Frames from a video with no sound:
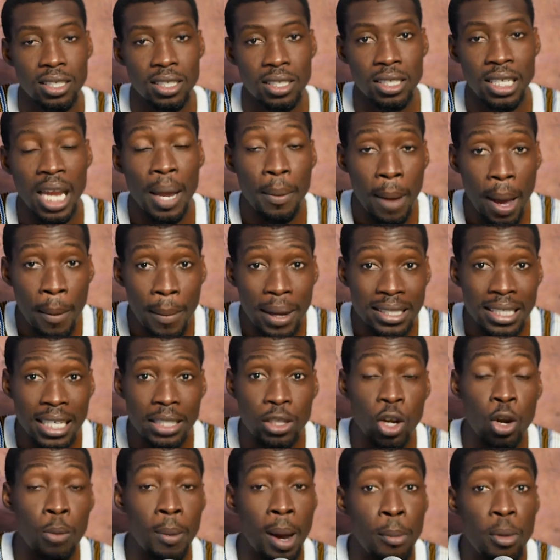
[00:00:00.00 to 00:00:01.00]
Na Baba said
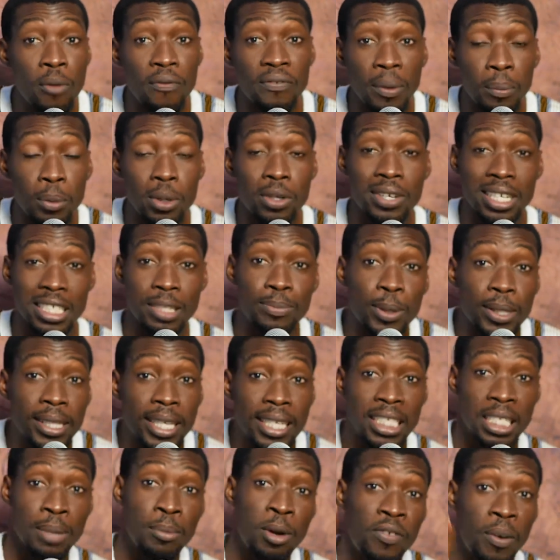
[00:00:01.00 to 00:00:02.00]
no ba mo fait mo
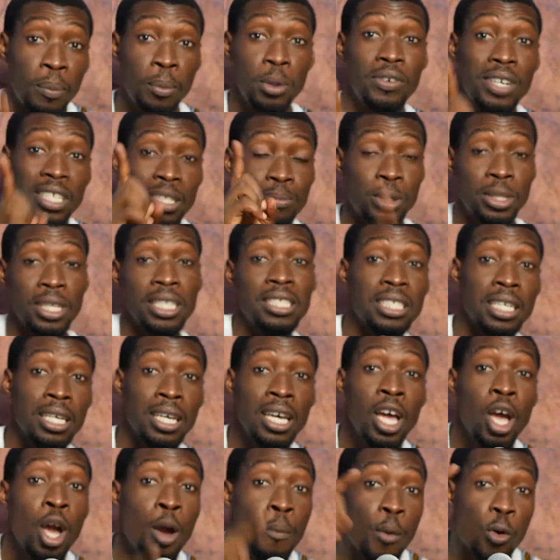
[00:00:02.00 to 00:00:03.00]
transportation.
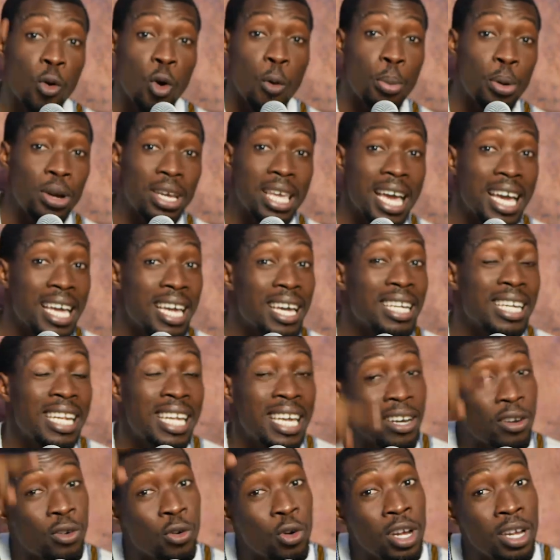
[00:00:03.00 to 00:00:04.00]
Mokopo ye
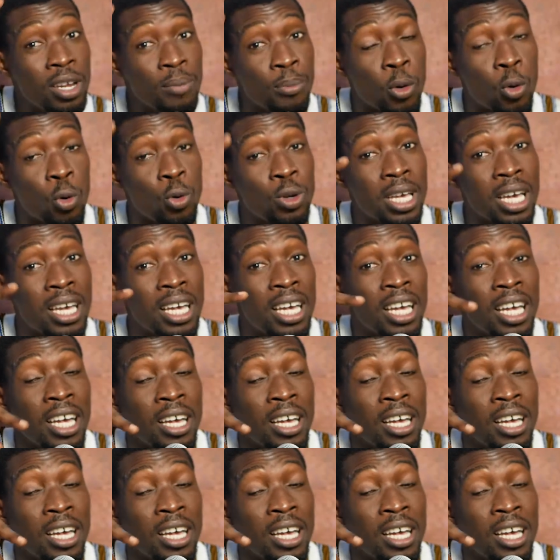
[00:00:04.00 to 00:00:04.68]
mokoye